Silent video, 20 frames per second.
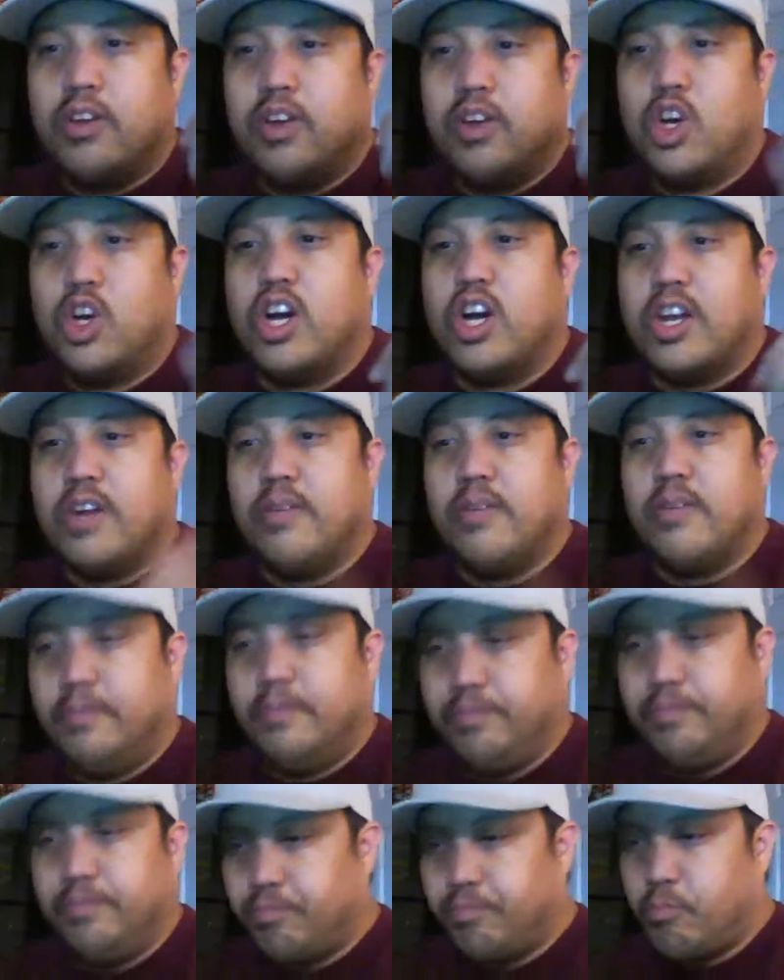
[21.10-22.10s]
for another
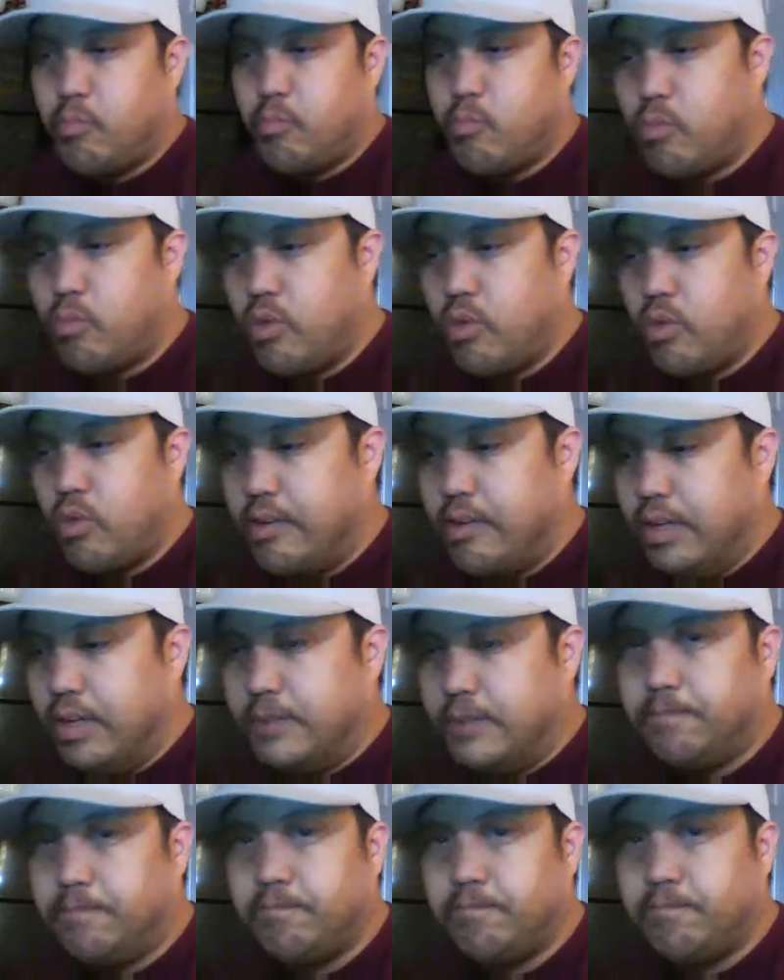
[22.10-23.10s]
edition of Tuesday
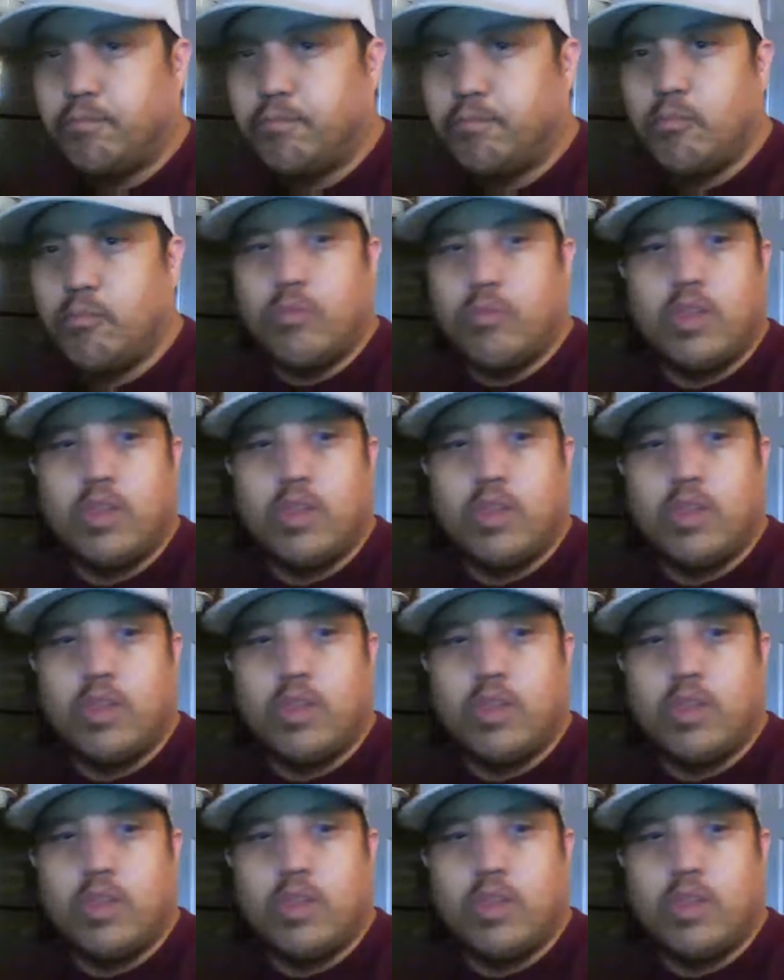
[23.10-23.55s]
Morning Shenanigans. I hear